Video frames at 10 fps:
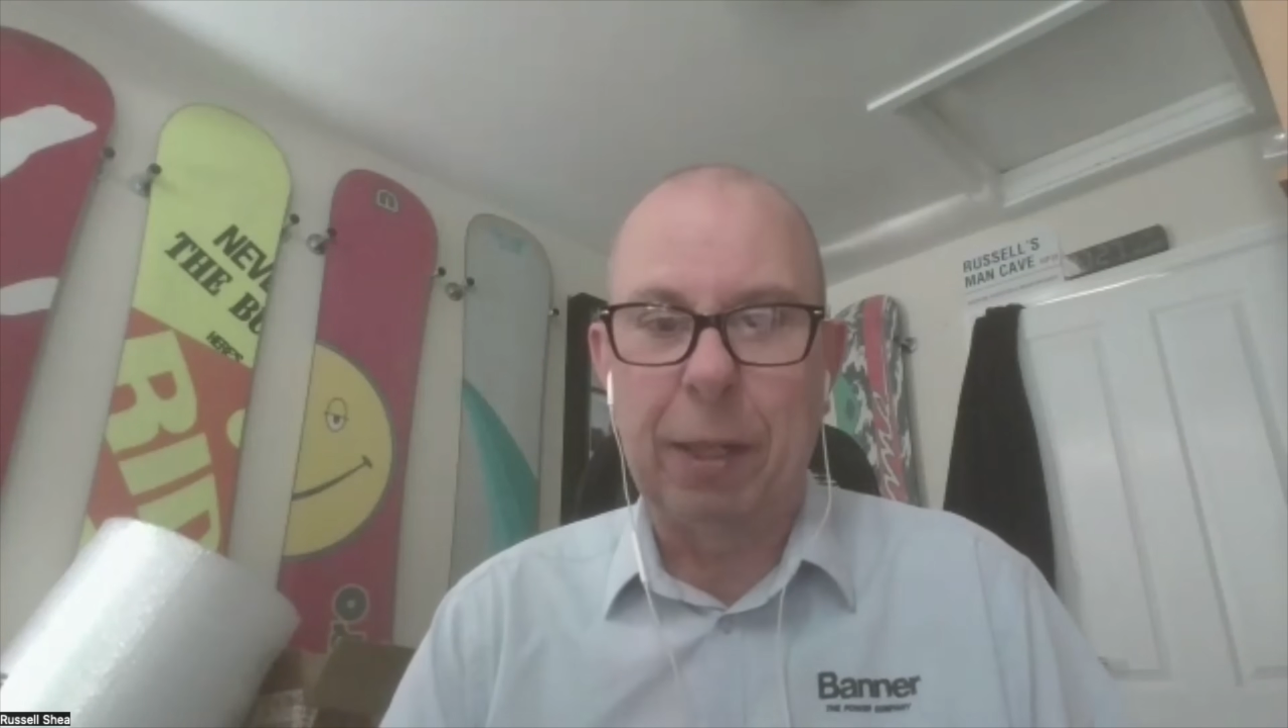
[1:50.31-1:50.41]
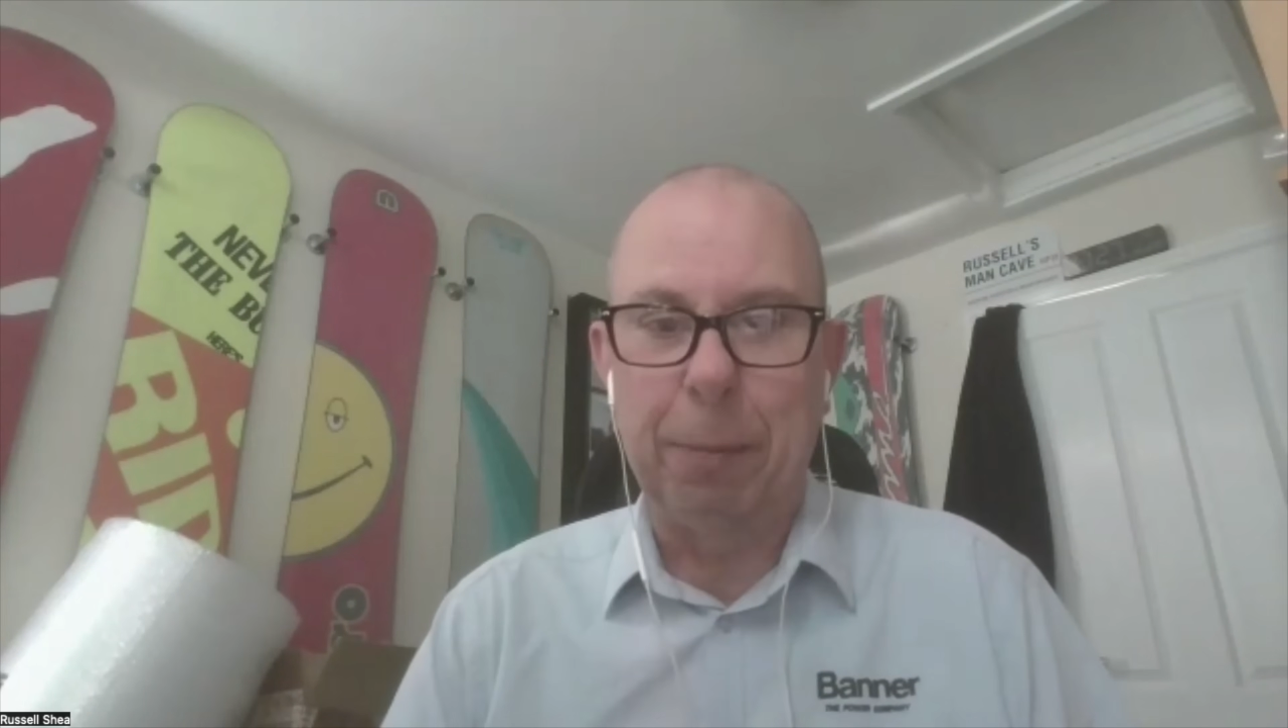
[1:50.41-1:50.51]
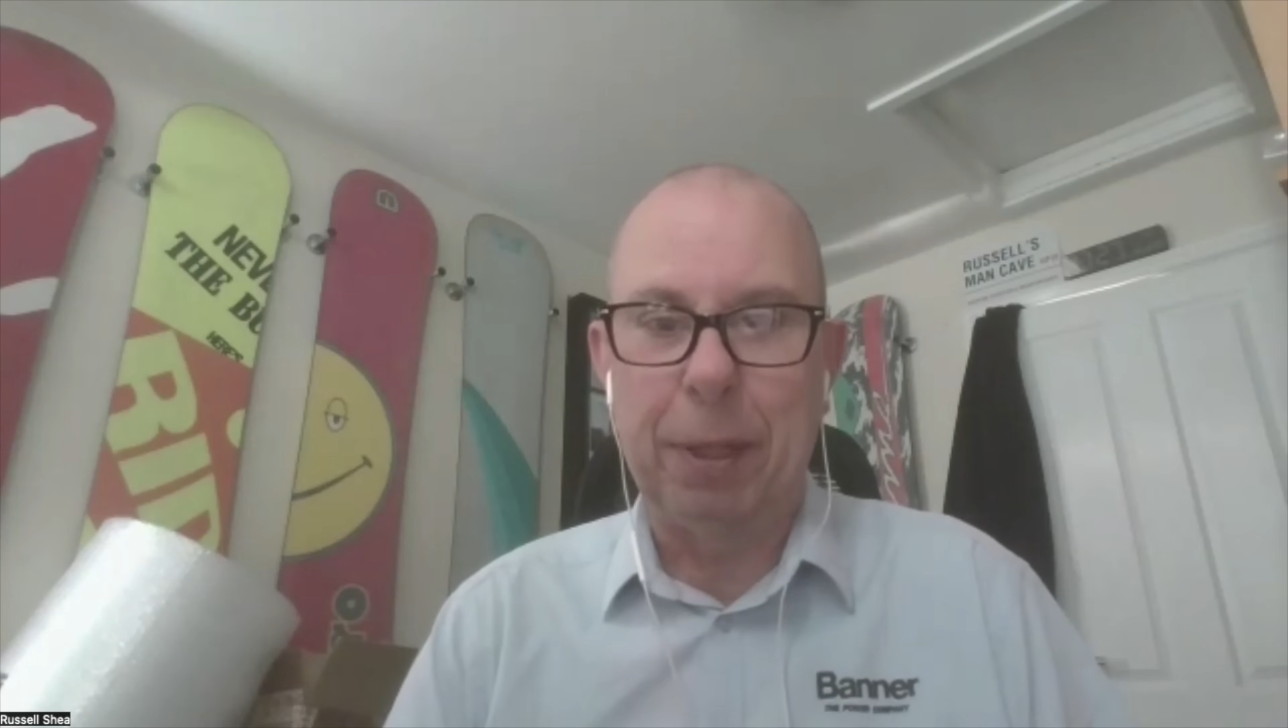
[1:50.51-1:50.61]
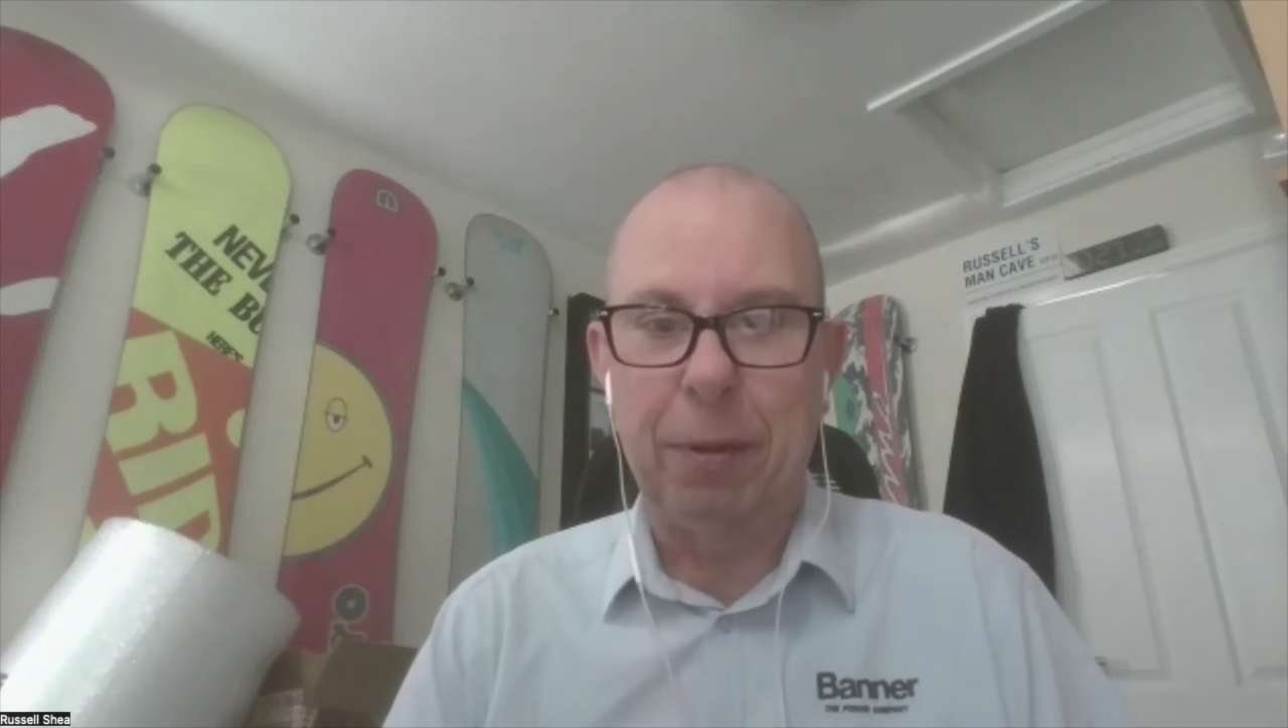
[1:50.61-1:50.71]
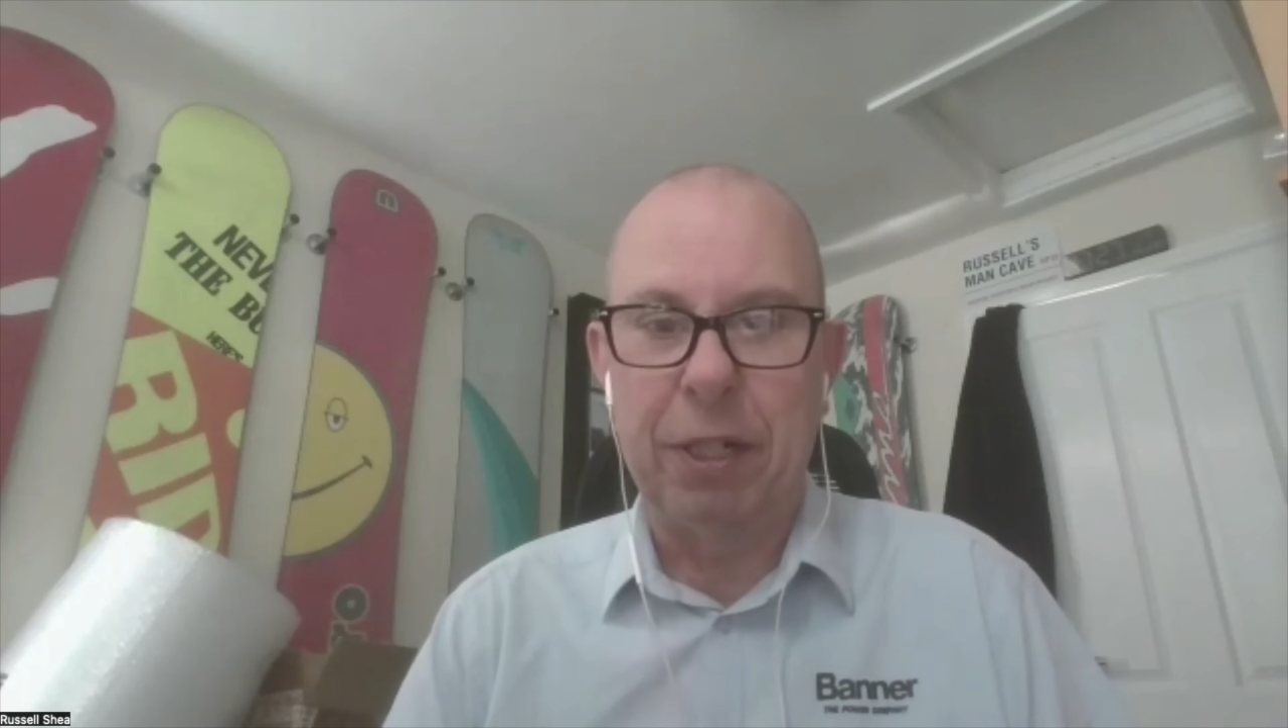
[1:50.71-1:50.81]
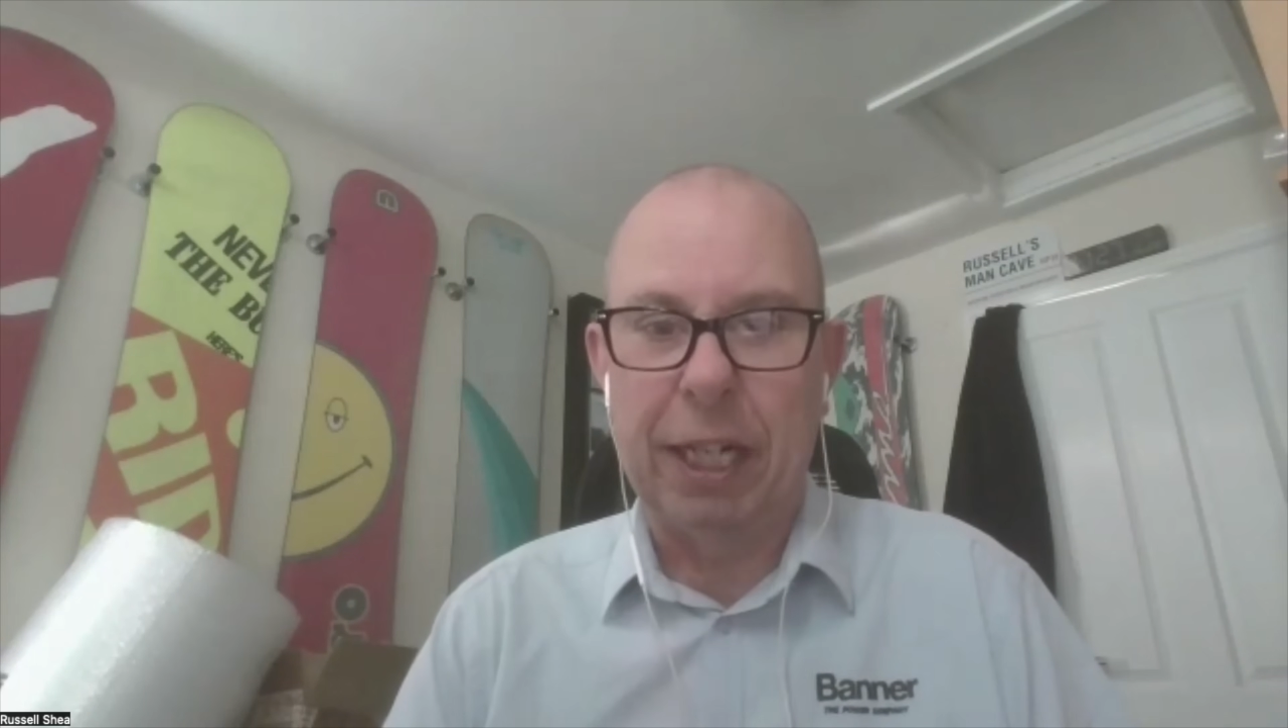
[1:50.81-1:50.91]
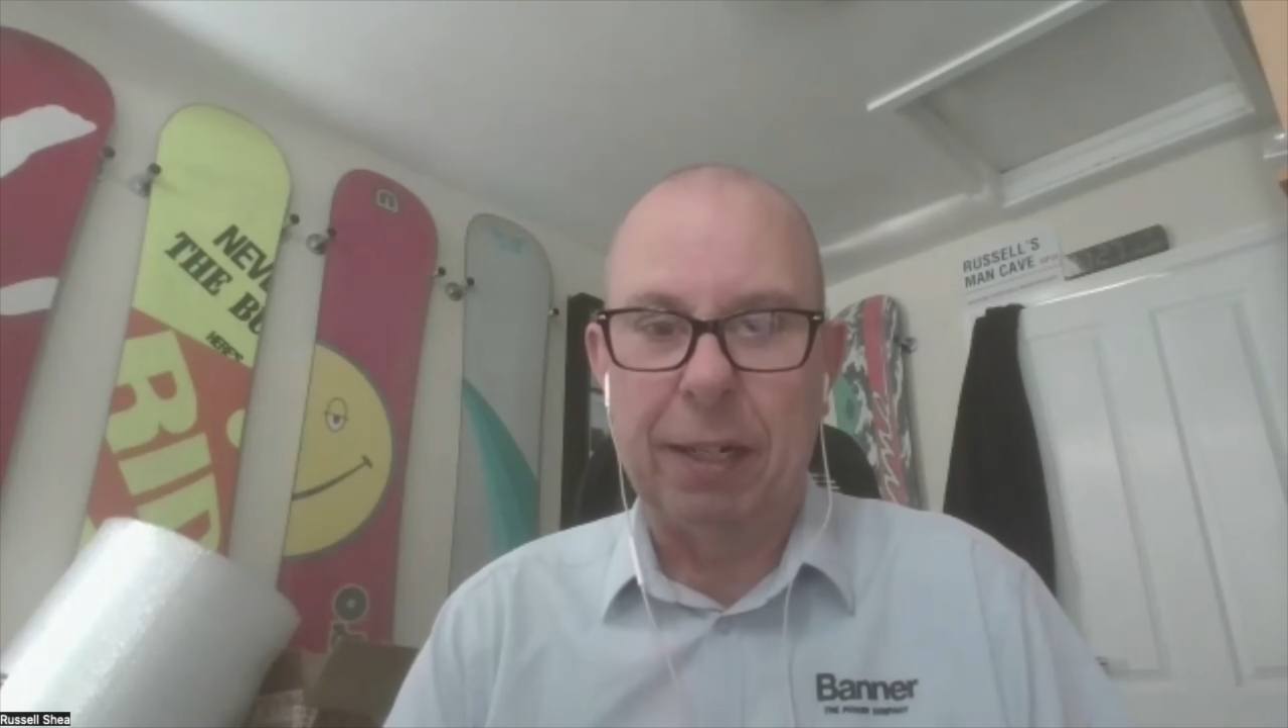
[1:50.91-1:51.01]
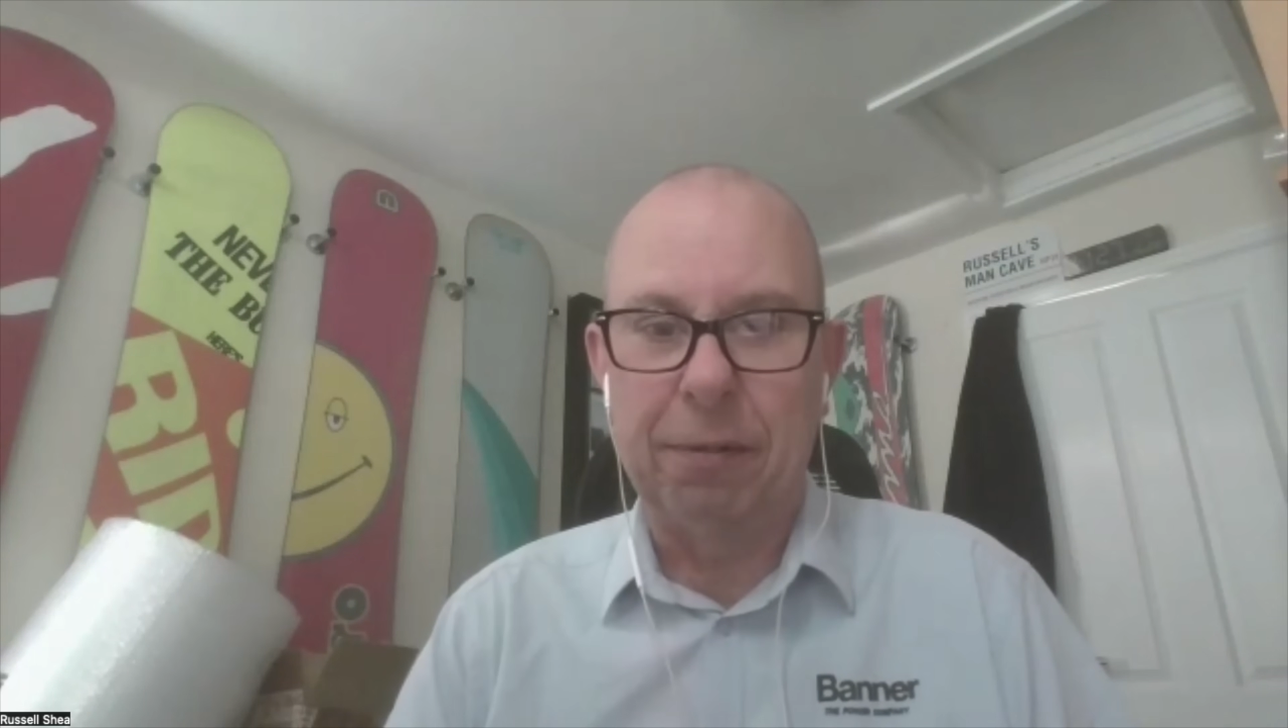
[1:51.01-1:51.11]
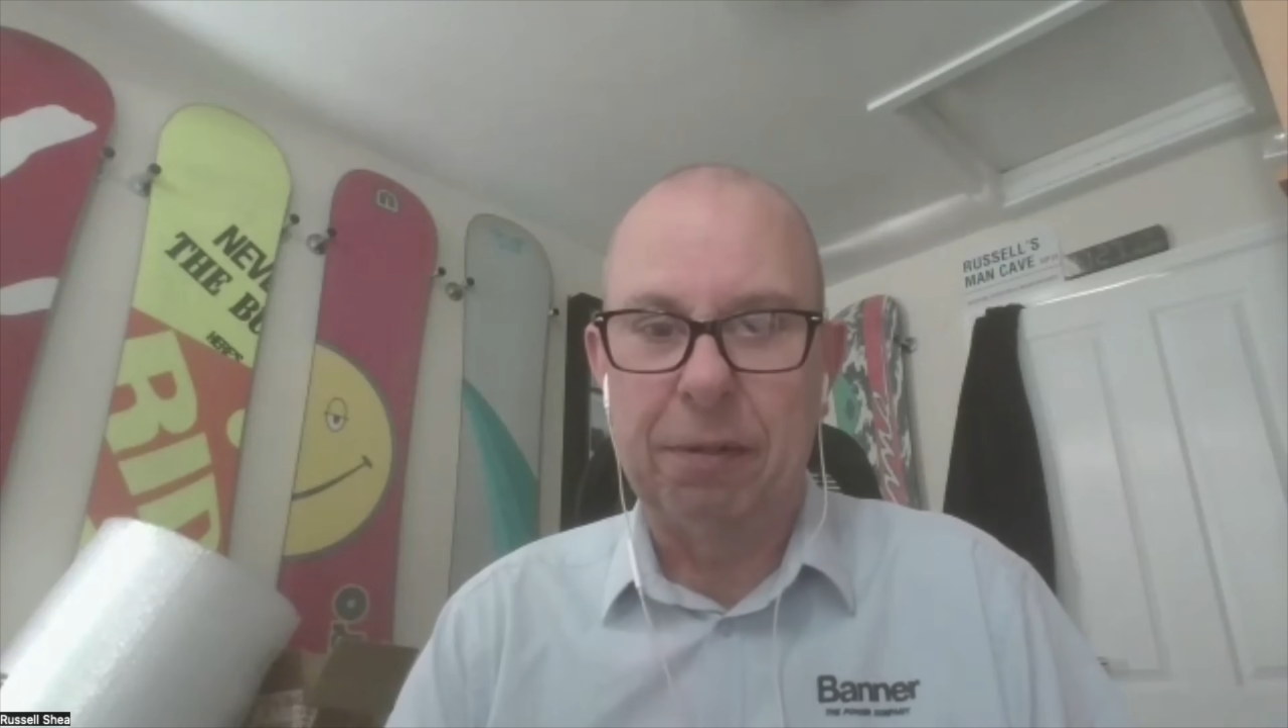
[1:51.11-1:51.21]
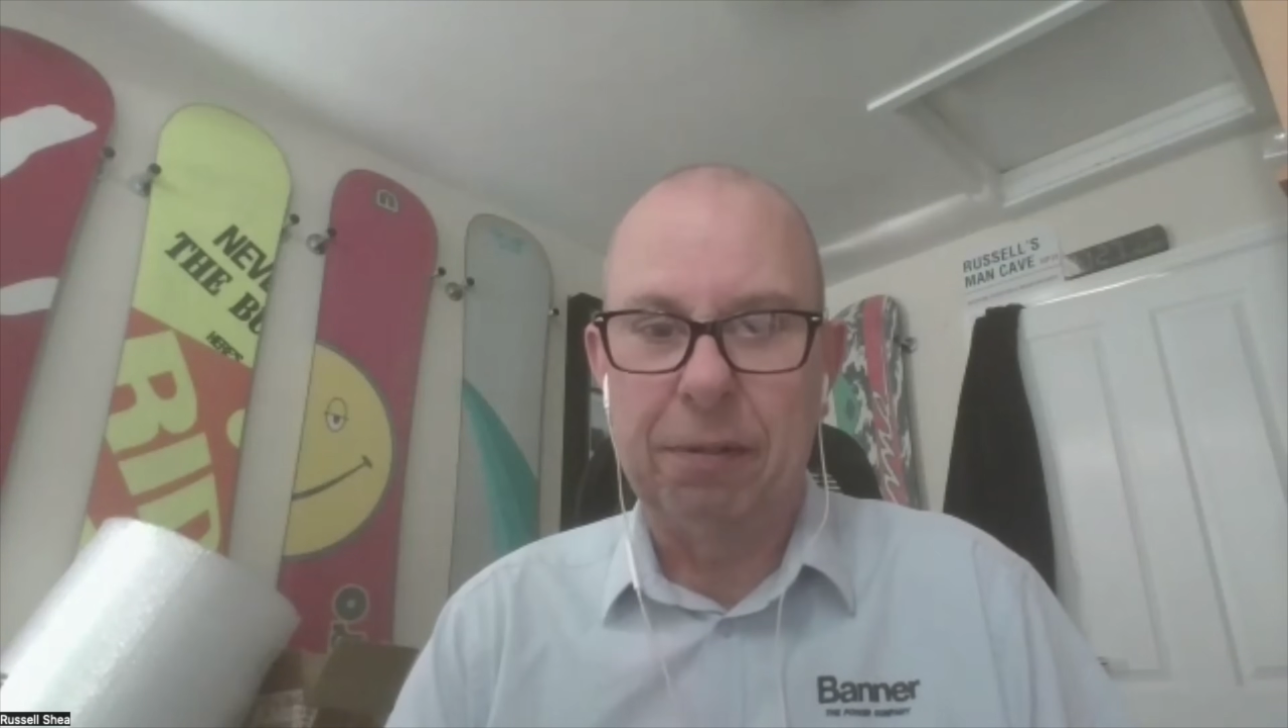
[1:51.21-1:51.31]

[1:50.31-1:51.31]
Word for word: computer now,